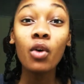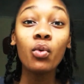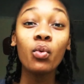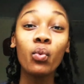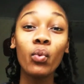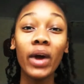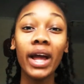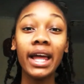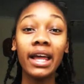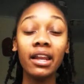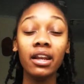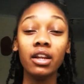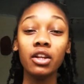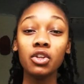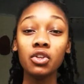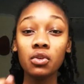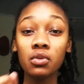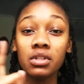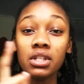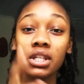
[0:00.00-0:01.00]
when
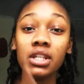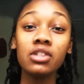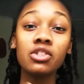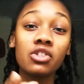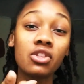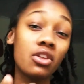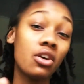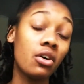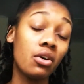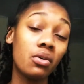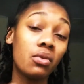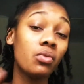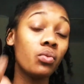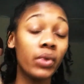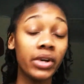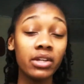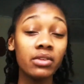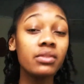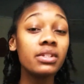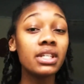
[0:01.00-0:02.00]
you teach
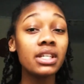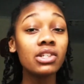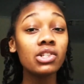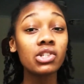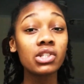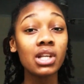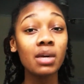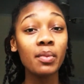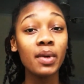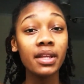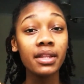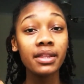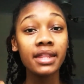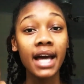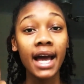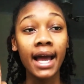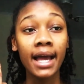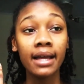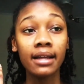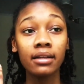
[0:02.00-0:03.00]
someone
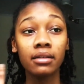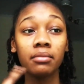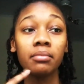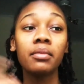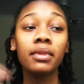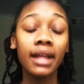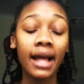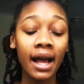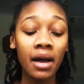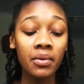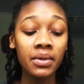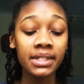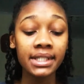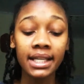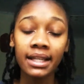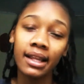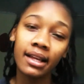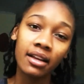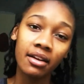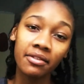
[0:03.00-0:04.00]
that, I would
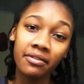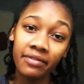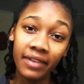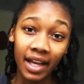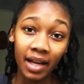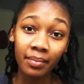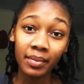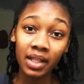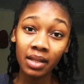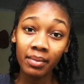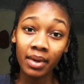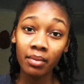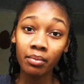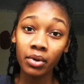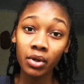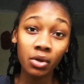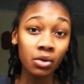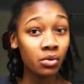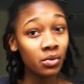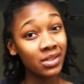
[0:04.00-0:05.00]
say like a family
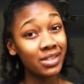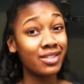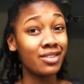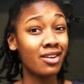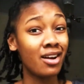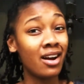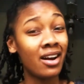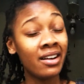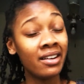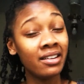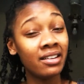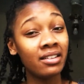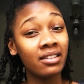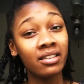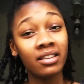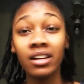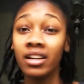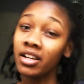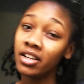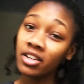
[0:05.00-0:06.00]
member who is not,
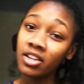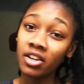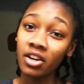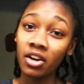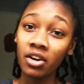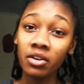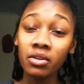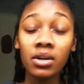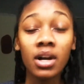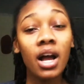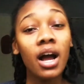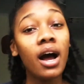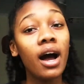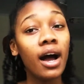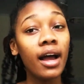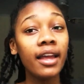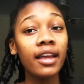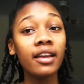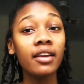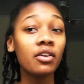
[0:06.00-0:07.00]
you know,
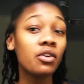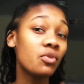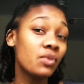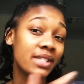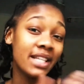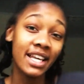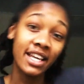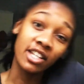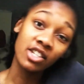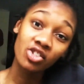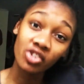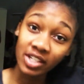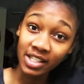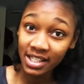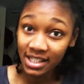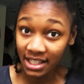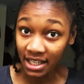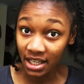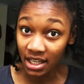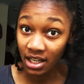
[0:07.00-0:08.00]
who's
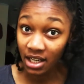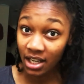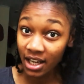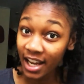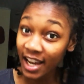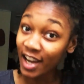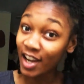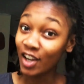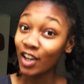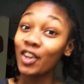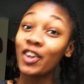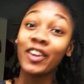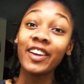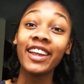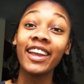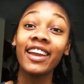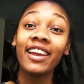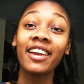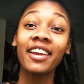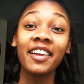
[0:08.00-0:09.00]
interested in
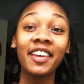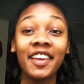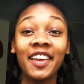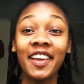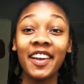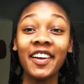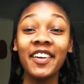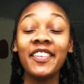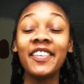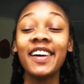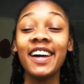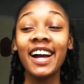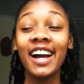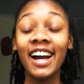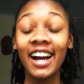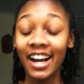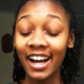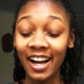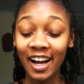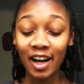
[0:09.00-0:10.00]
learning, you know,
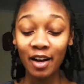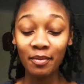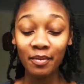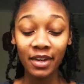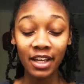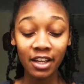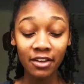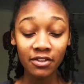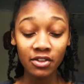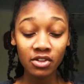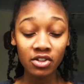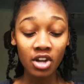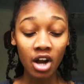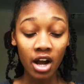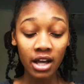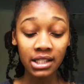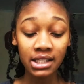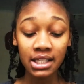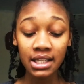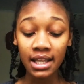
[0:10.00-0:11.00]
if you
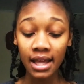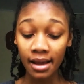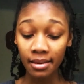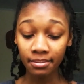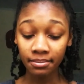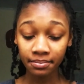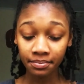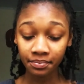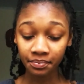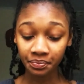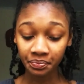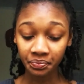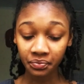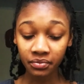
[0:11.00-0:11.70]
talk to them